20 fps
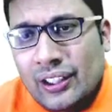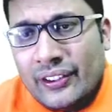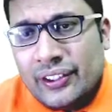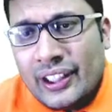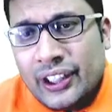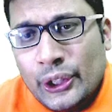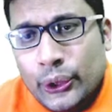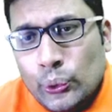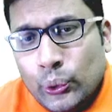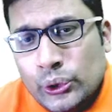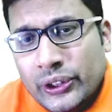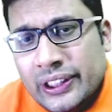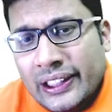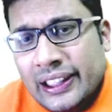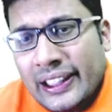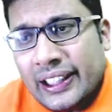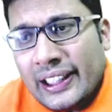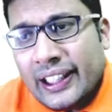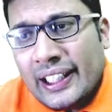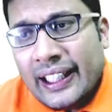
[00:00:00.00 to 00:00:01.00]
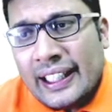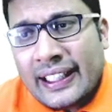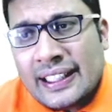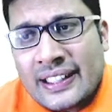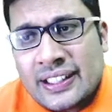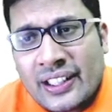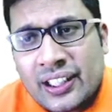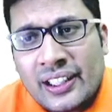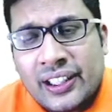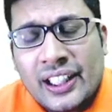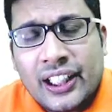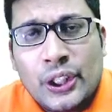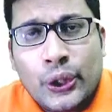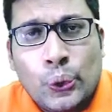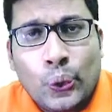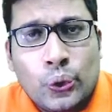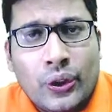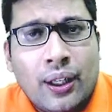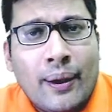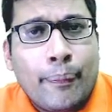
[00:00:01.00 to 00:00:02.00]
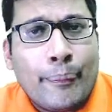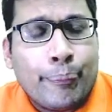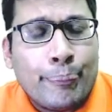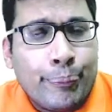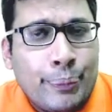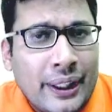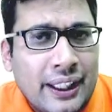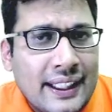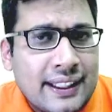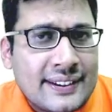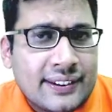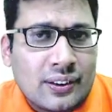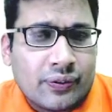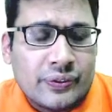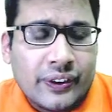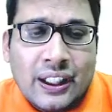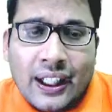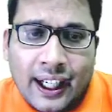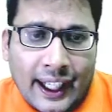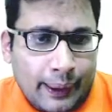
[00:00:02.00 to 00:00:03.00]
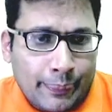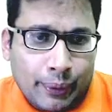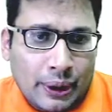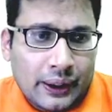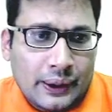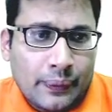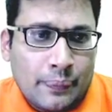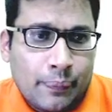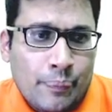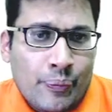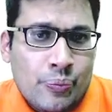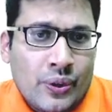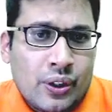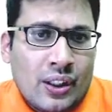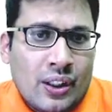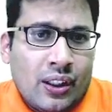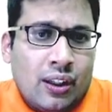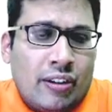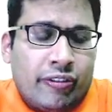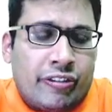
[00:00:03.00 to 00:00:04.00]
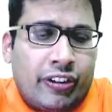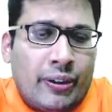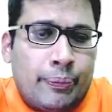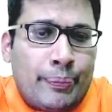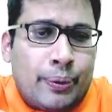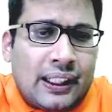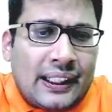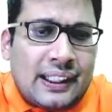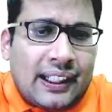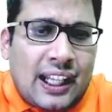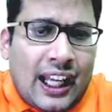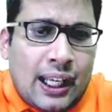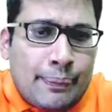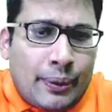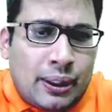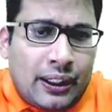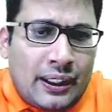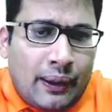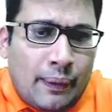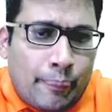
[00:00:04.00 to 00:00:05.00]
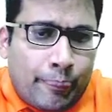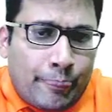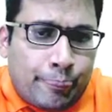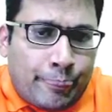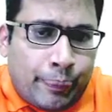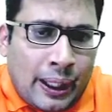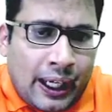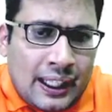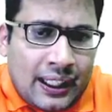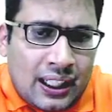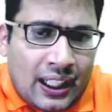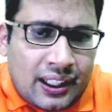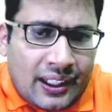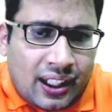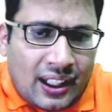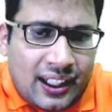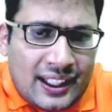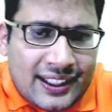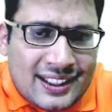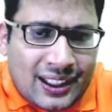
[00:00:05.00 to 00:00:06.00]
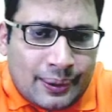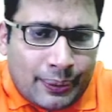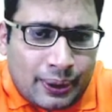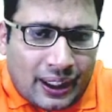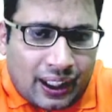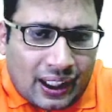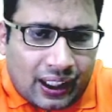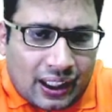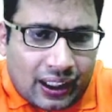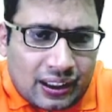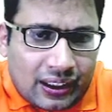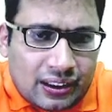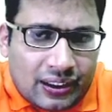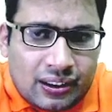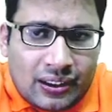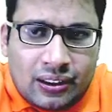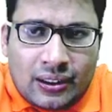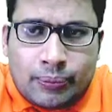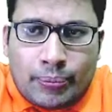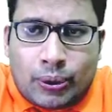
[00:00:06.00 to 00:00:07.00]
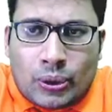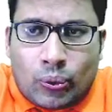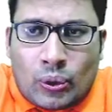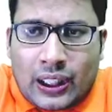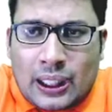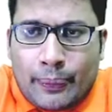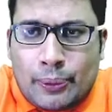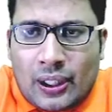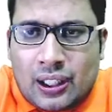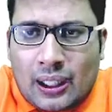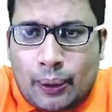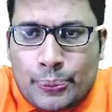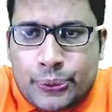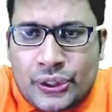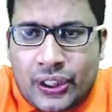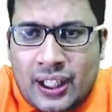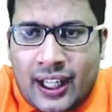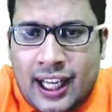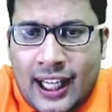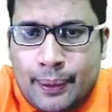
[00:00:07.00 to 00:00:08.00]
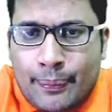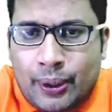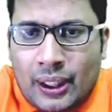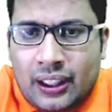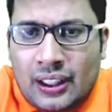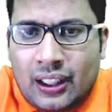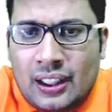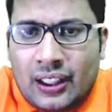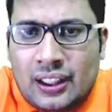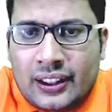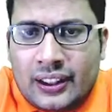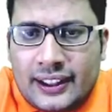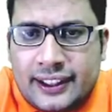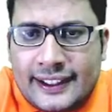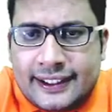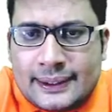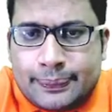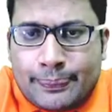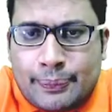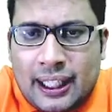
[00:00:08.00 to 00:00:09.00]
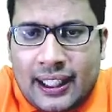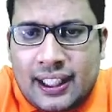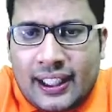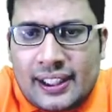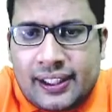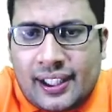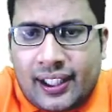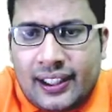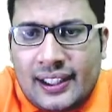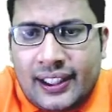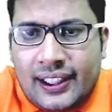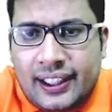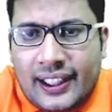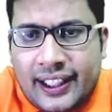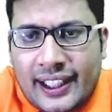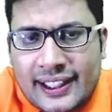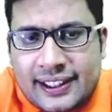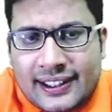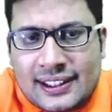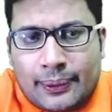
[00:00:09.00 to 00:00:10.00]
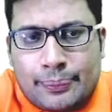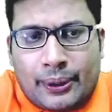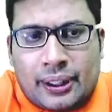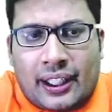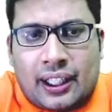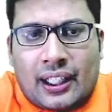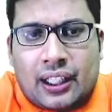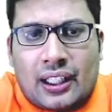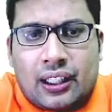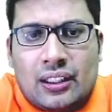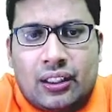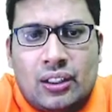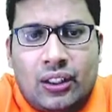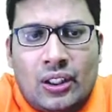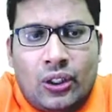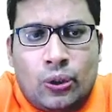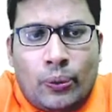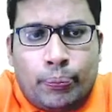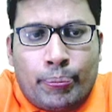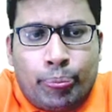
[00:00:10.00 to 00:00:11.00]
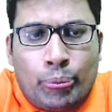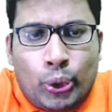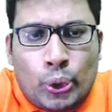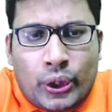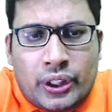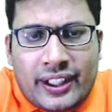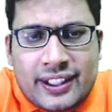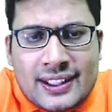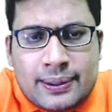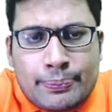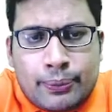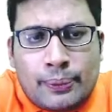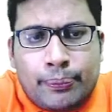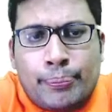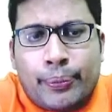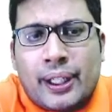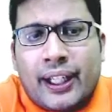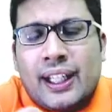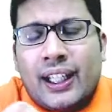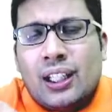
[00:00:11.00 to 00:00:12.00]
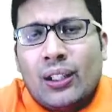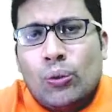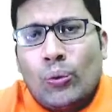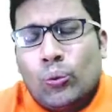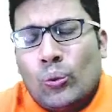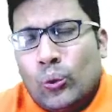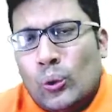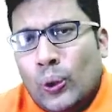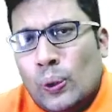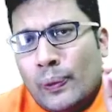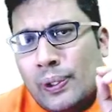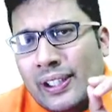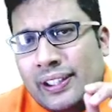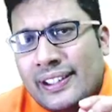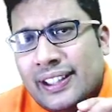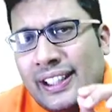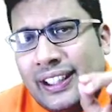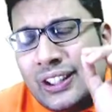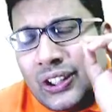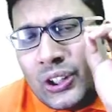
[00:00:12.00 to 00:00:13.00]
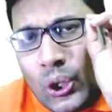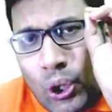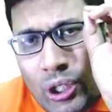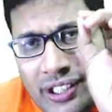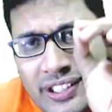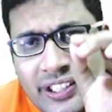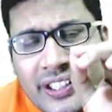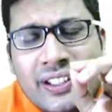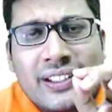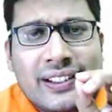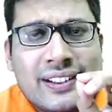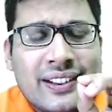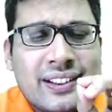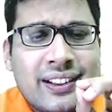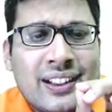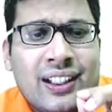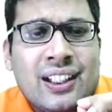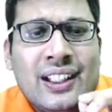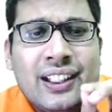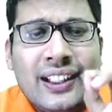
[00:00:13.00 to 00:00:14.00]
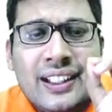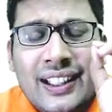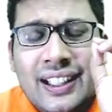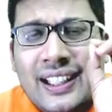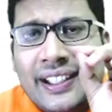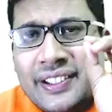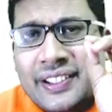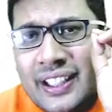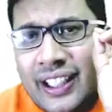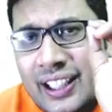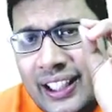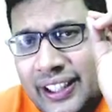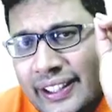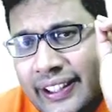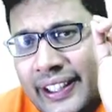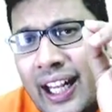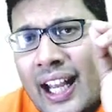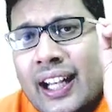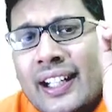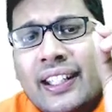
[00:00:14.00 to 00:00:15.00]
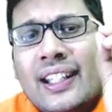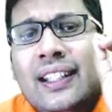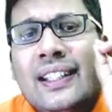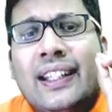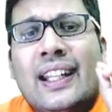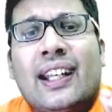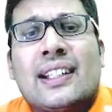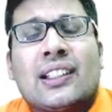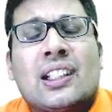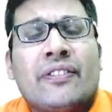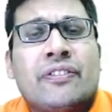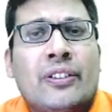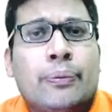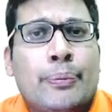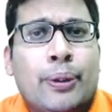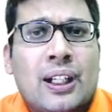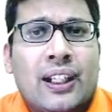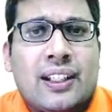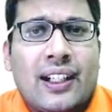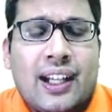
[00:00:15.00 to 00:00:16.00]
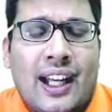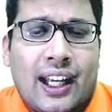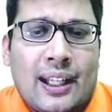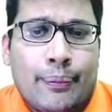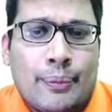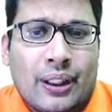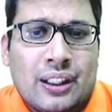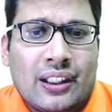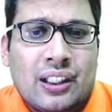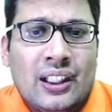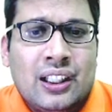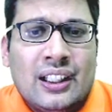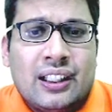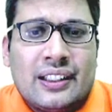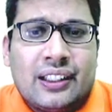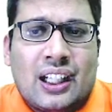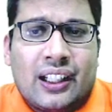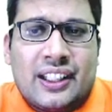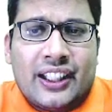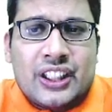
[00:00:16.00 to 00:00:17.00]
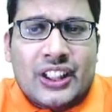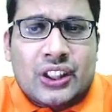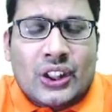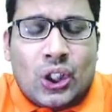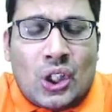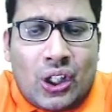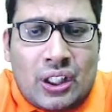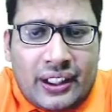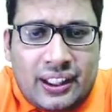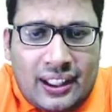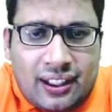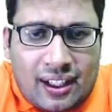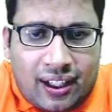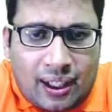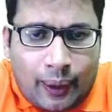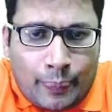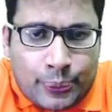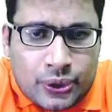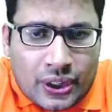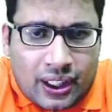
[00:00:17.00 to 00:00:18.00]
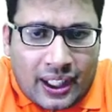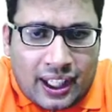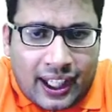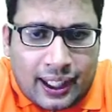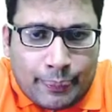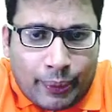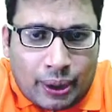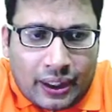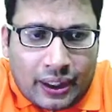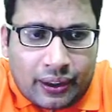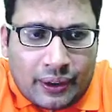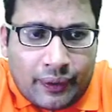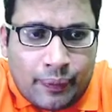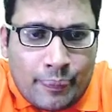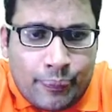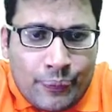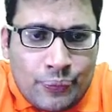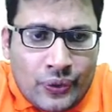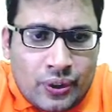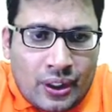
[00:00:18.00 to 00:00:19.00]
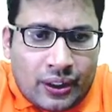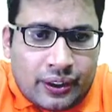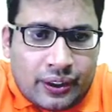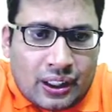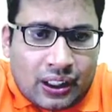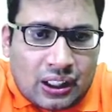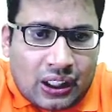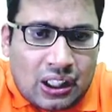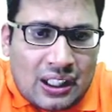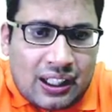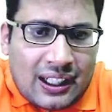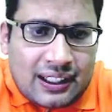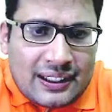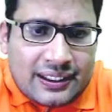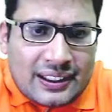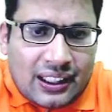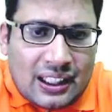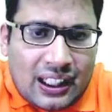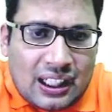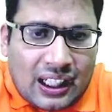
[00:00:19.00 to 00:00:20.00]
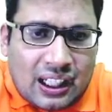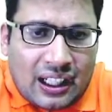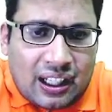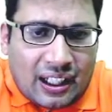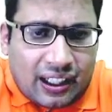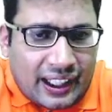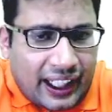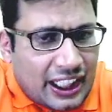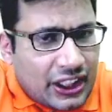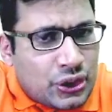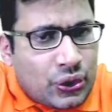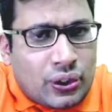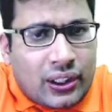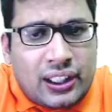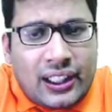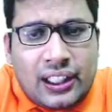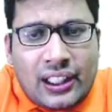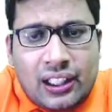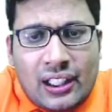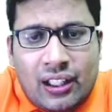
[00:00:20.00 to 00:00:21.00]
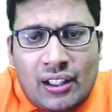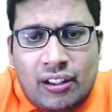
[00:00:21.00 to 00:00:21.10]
they usually extend into the base of the hymen. Fimbriated hymen, bilaterally symmetrical. But what about ruptured hymen? Is bilaterally asymmetrical. Mucous membrane over the notches is intact in case of fimbriated hymen. That is torn in ruptured hymen. The cause occur naturally,